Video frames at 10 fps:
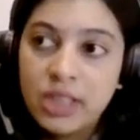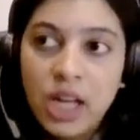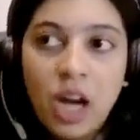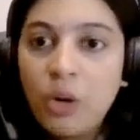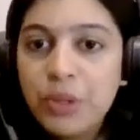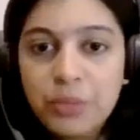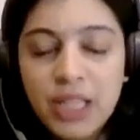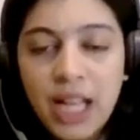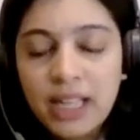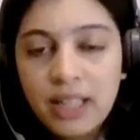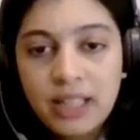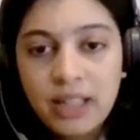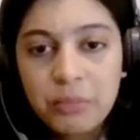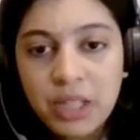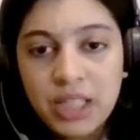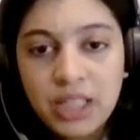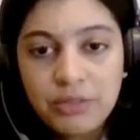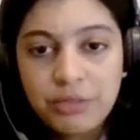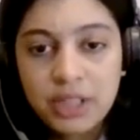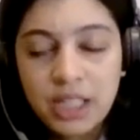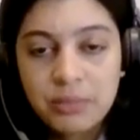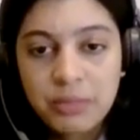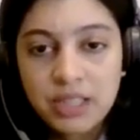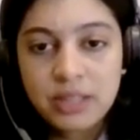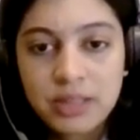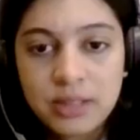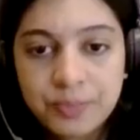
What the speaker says: how people handle their money for that matter?